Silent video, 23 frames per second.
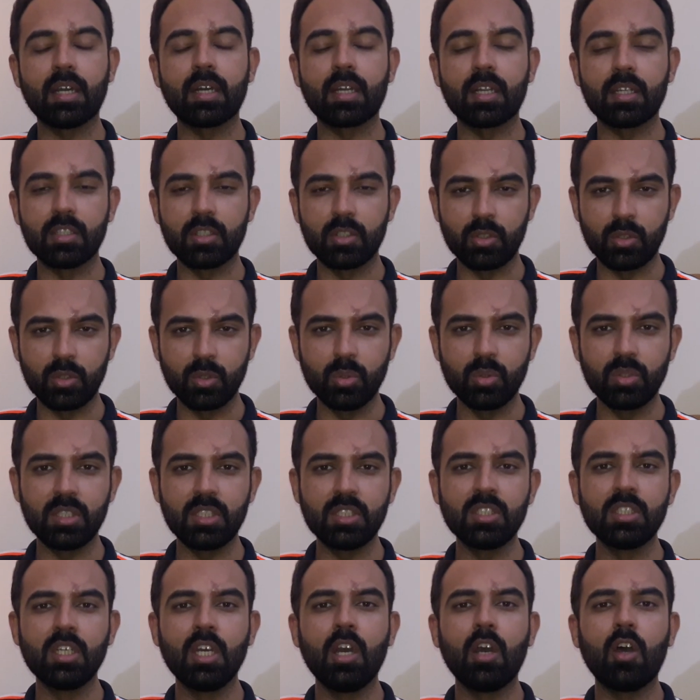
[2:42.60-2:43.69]
Another
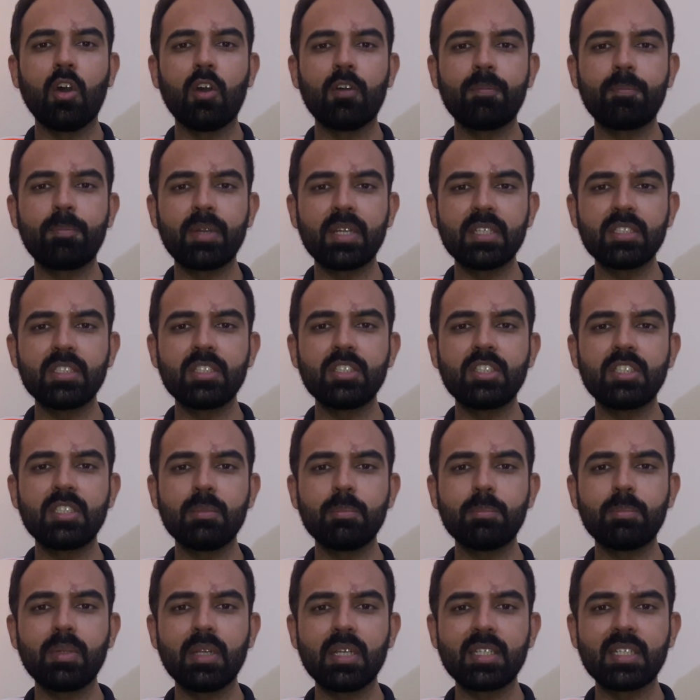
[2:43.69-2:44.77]
usage of present
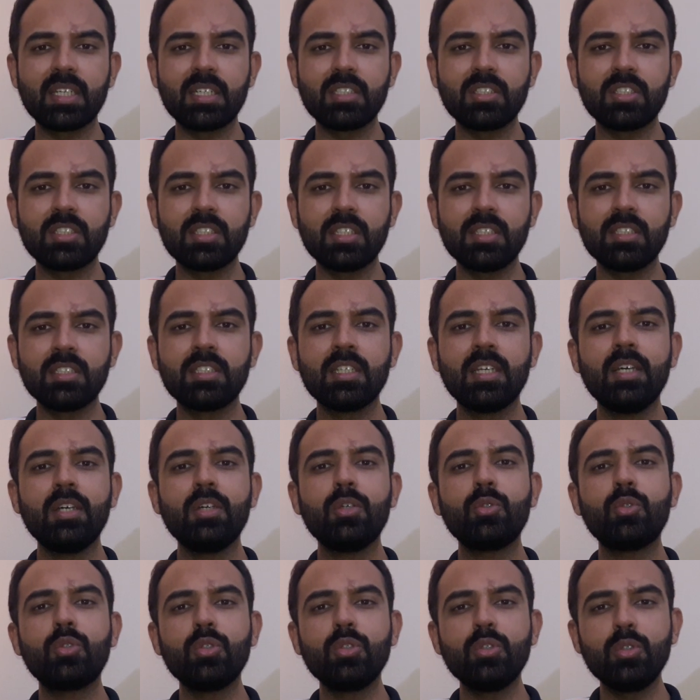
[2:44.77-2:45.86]
simple tense is
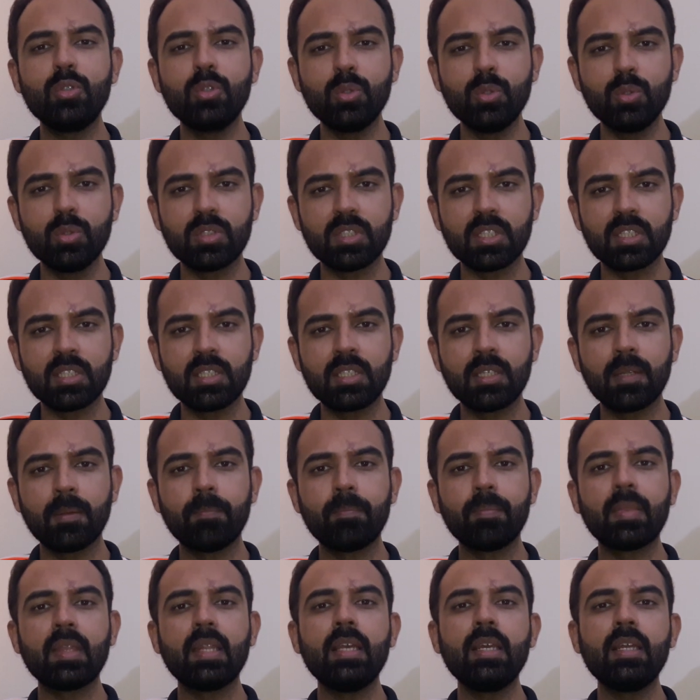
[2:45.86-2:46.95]
to use it
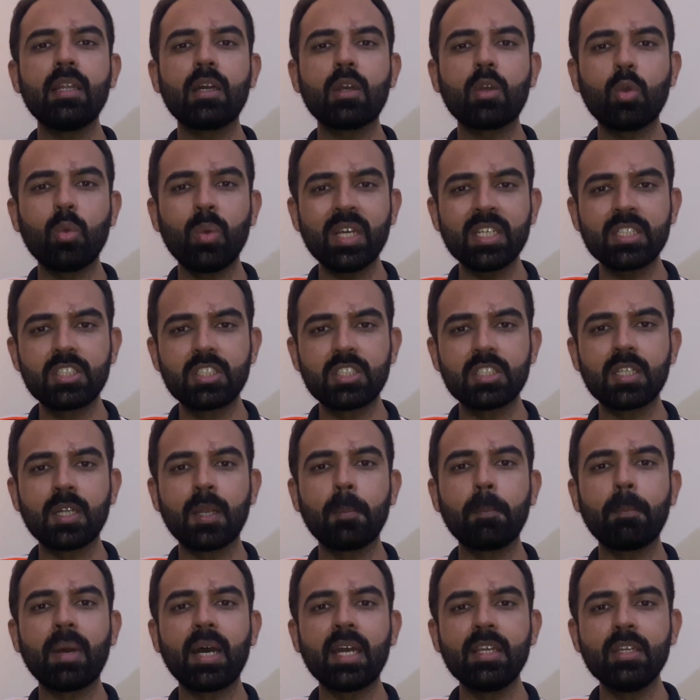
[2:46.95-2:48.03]
in a
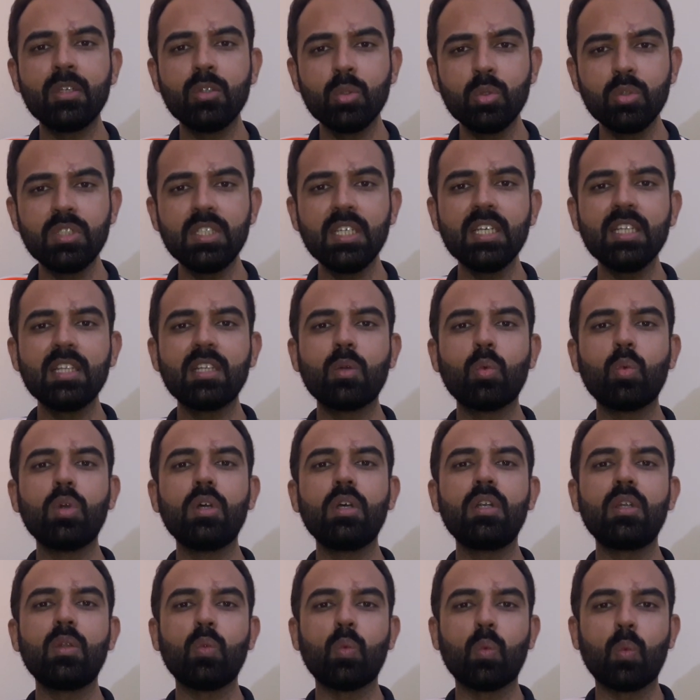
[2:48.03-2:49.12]
question by using the
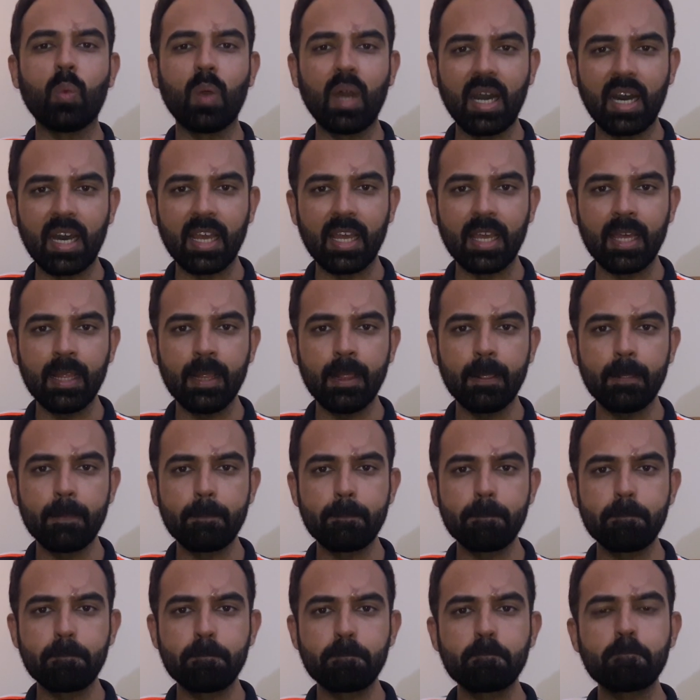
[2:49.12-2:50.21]
word why
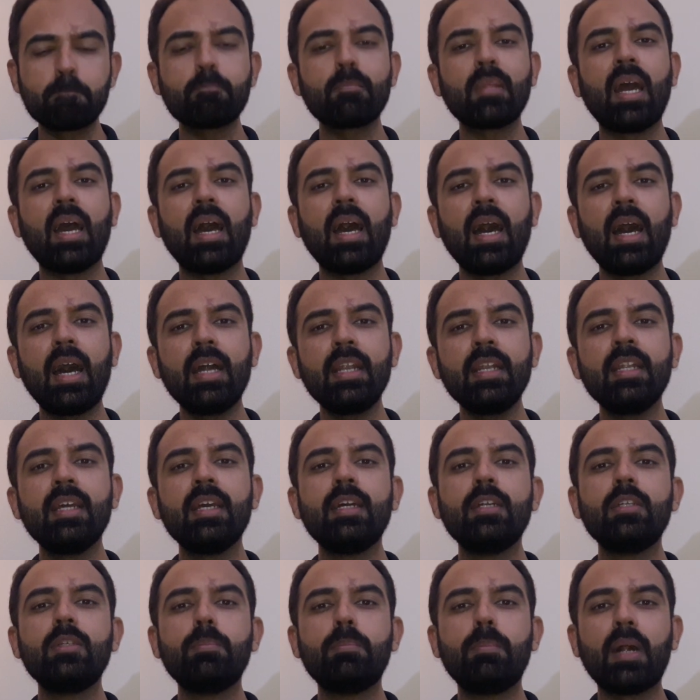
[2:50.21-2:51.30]
and
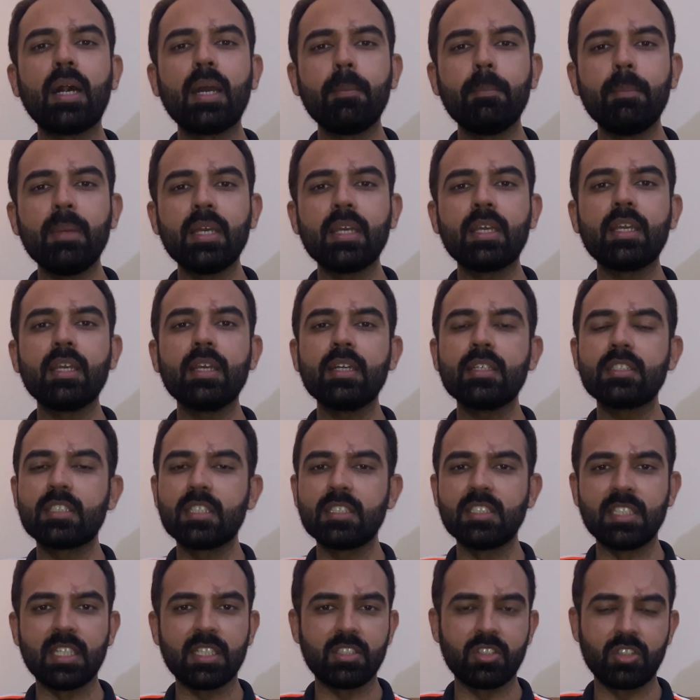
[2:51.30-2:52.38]
by making a
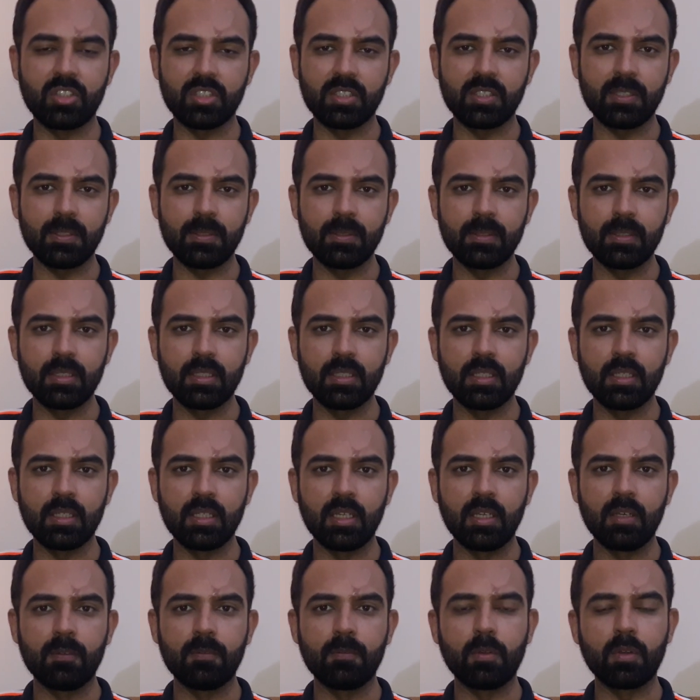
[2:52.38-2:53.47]
suggestion.
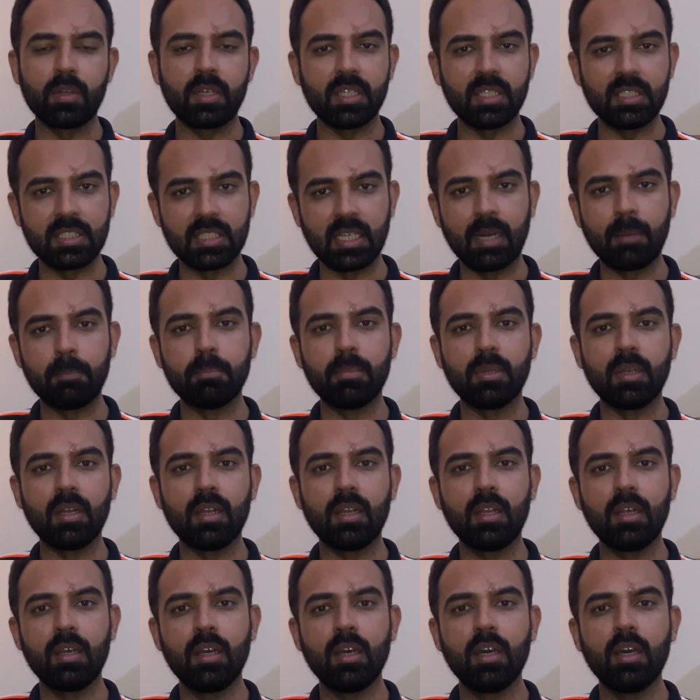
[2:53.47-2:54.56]
For example,
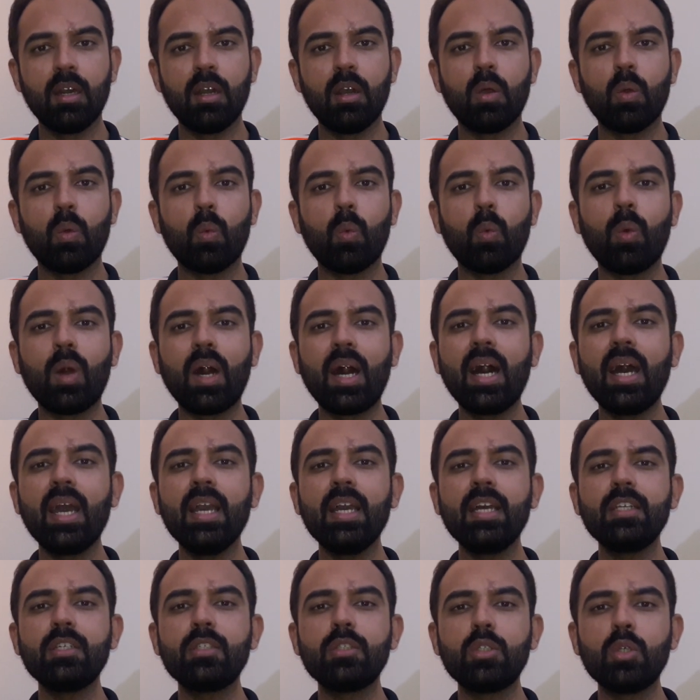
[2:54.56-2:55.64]

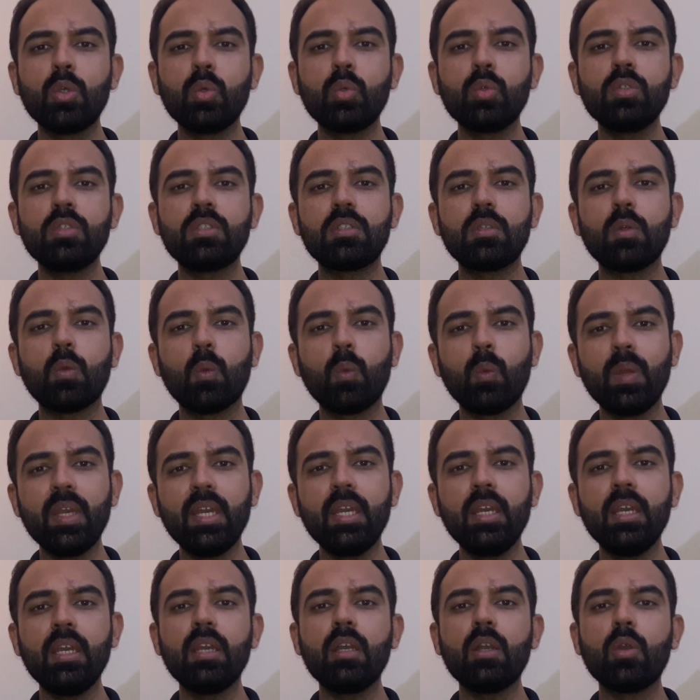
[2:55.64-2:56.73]
why don't
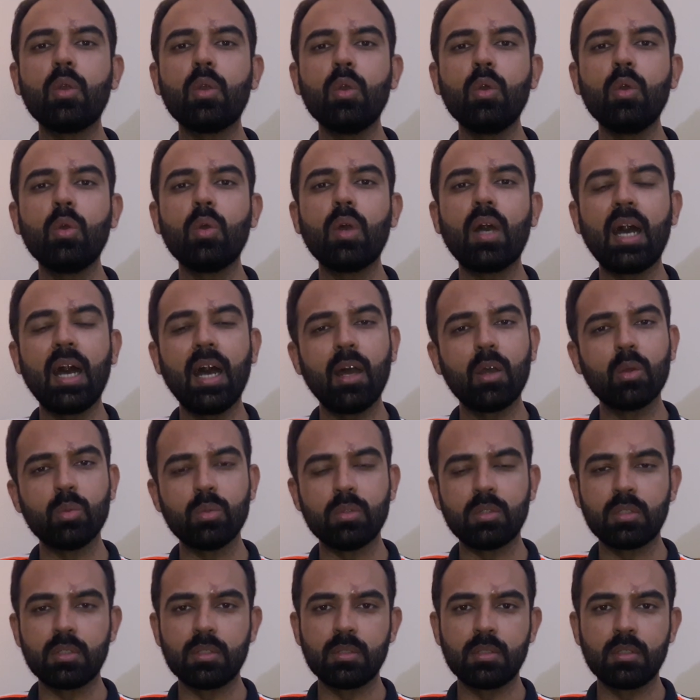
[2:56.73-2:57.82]
we go
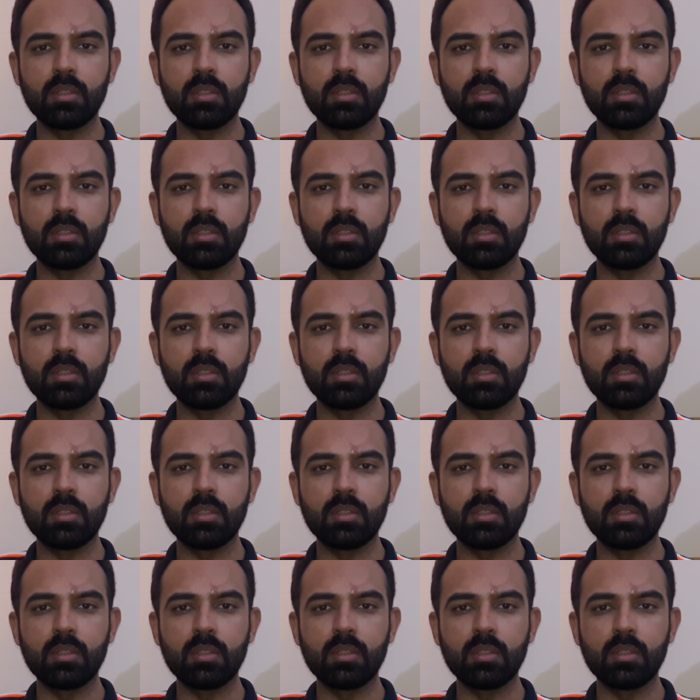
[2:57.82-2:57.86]
out?